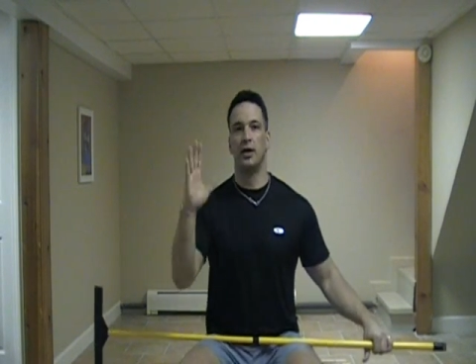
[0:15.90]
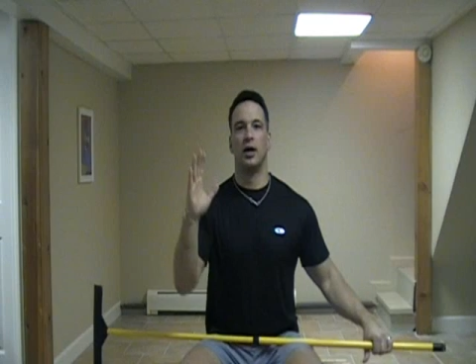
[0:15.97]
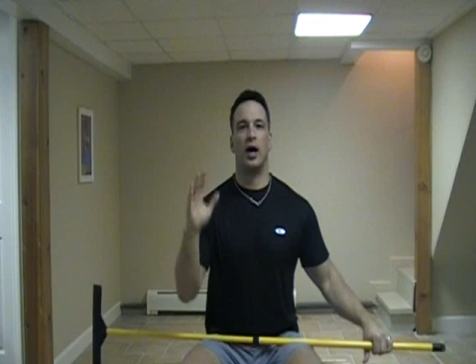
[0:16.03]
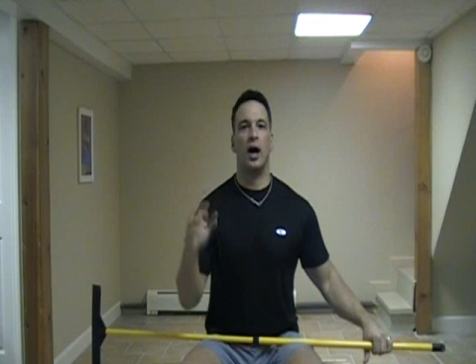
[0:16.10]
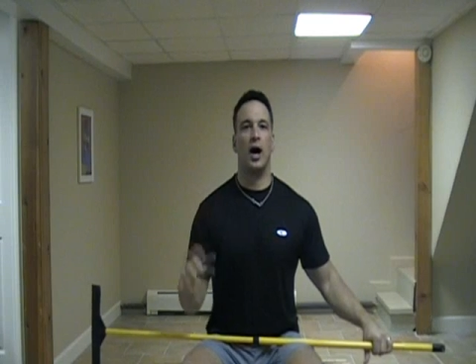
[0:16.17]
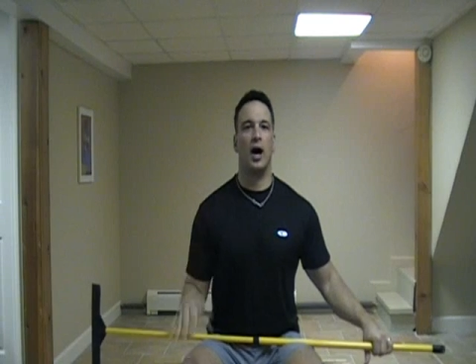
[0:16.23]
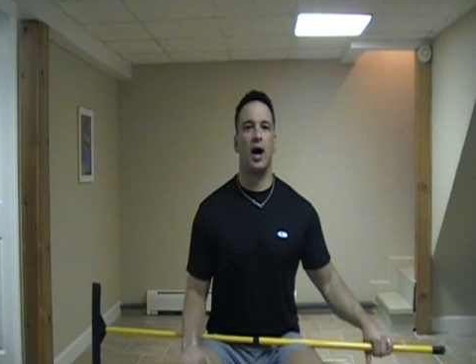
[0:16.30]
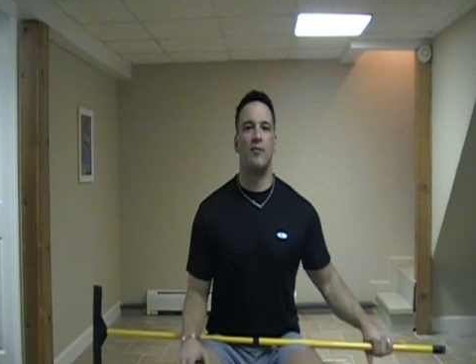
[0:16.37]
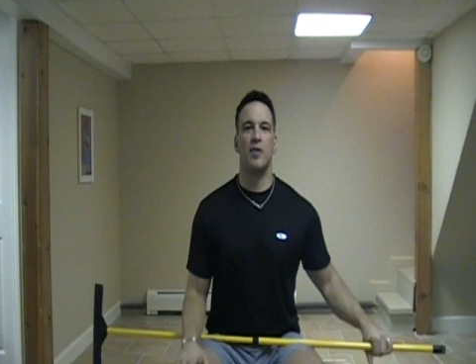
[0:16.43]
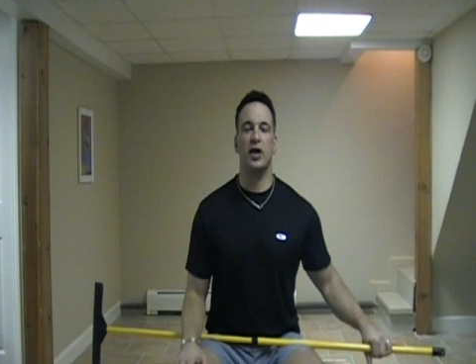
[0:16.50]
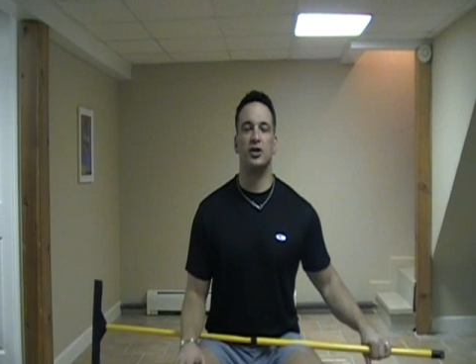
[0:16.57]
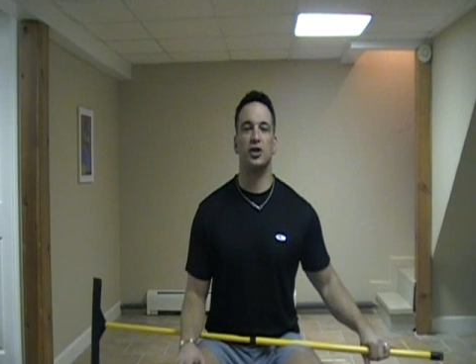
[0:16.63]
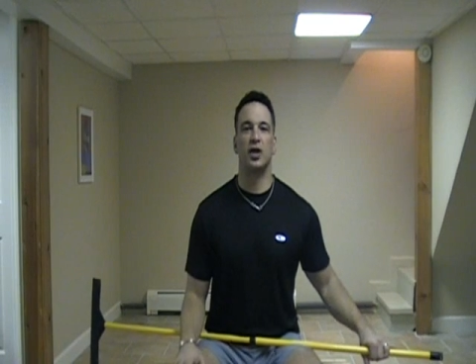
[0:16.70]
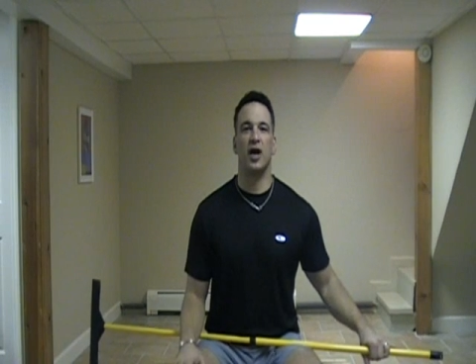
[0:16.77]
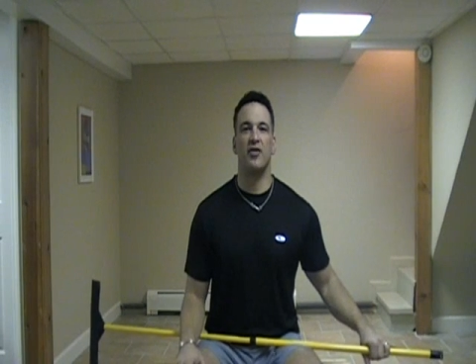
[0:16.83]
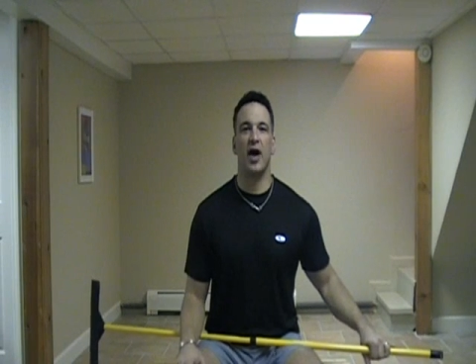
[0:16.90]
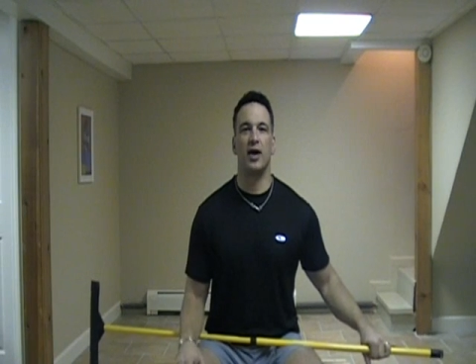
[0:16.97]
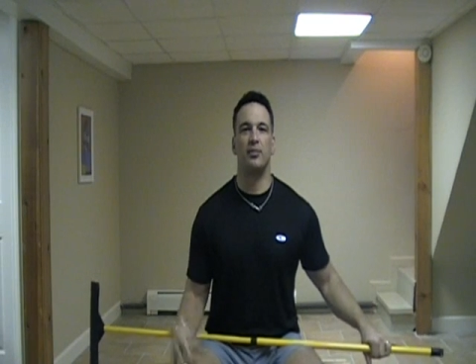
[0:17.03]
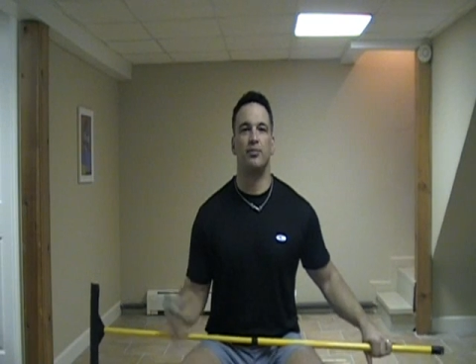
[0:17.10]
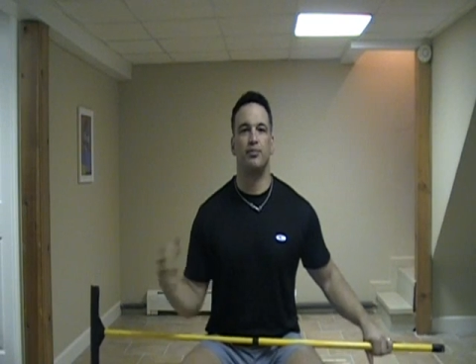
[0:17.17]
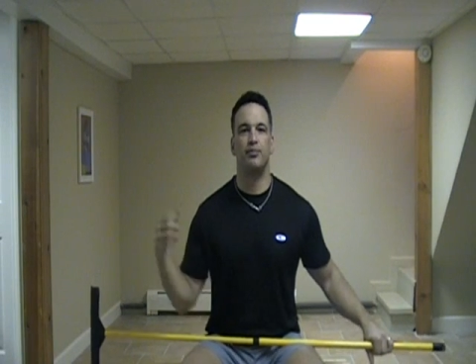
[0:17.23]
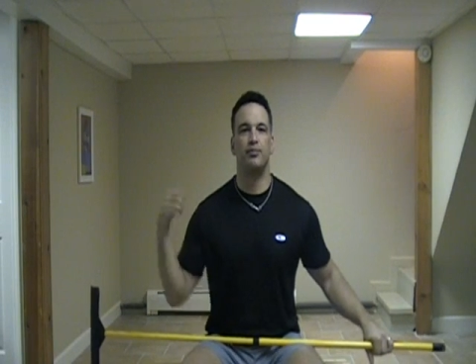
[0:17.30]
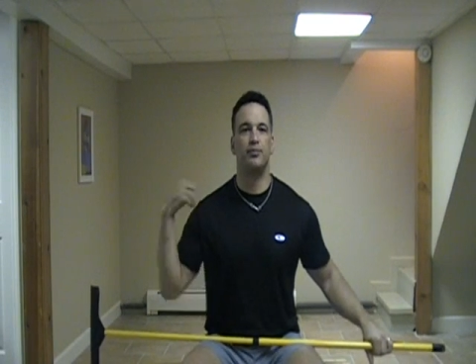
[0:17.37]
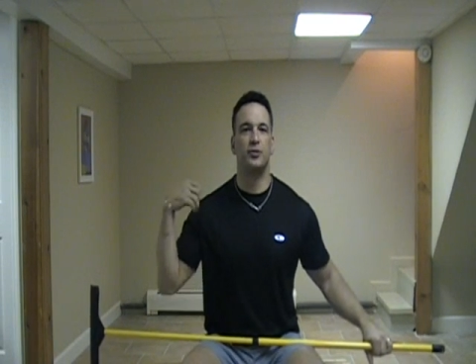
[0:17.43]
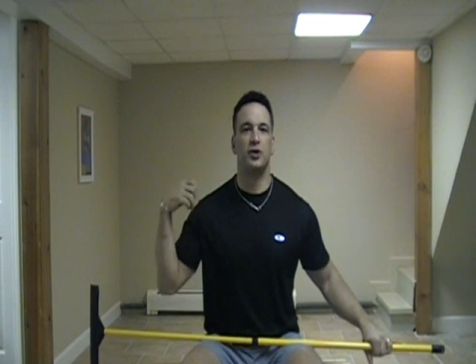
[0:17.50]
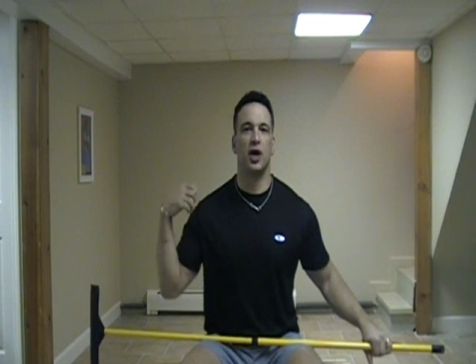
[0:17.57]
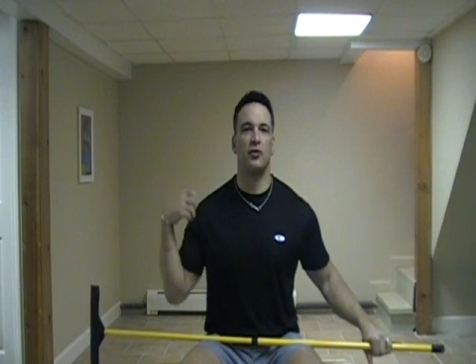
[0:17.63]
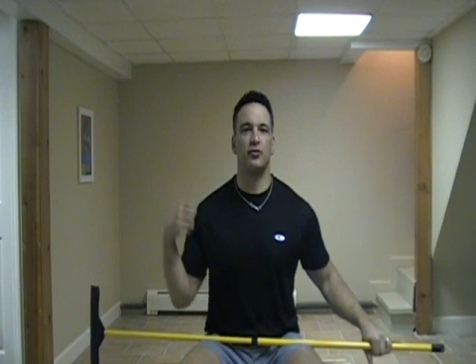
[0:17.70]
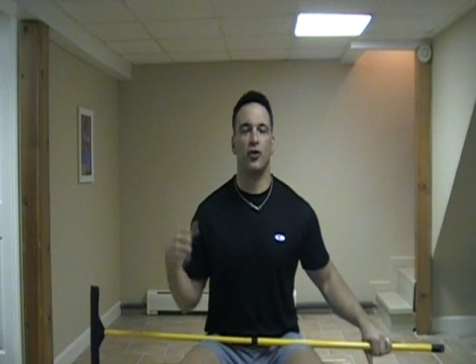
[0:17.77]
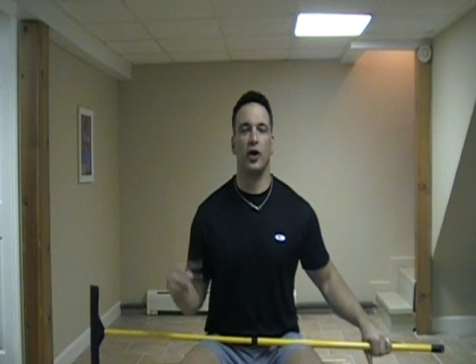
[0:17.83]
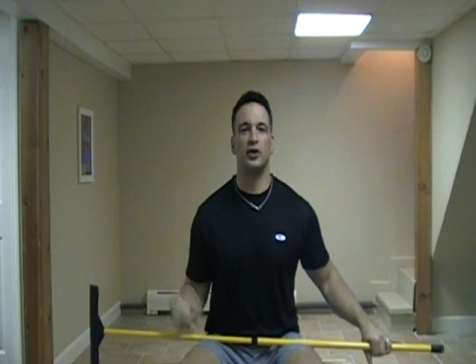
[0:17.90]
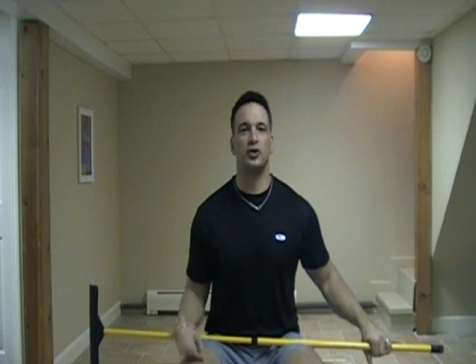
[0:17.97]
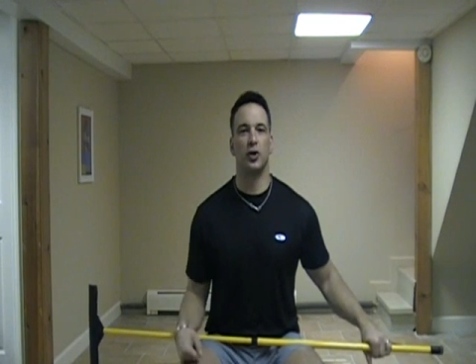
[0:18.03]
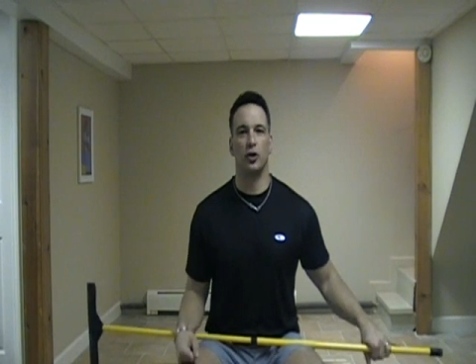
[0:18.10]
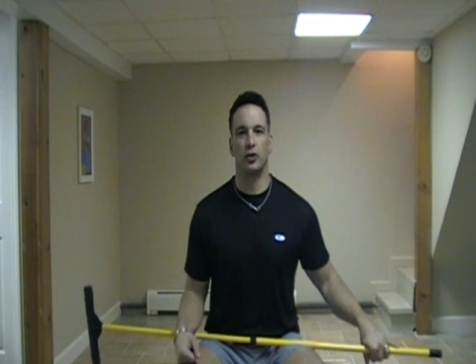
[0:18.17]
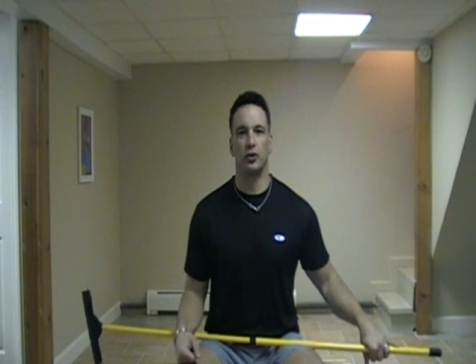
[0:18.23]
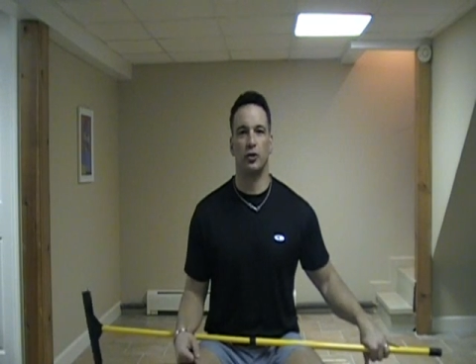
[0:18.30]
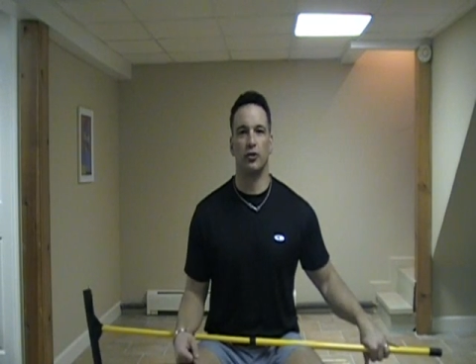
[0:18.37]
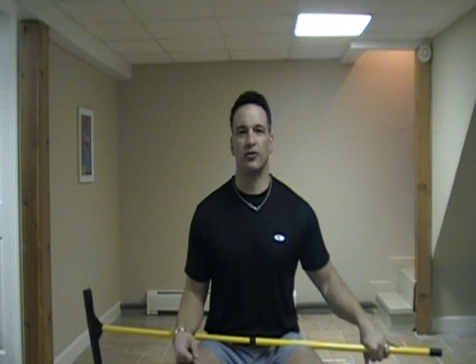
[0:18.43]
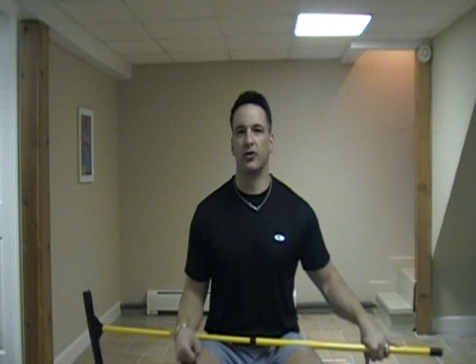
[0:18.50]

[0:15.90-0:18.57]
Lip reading: I mentioned I've had a tough right shoulder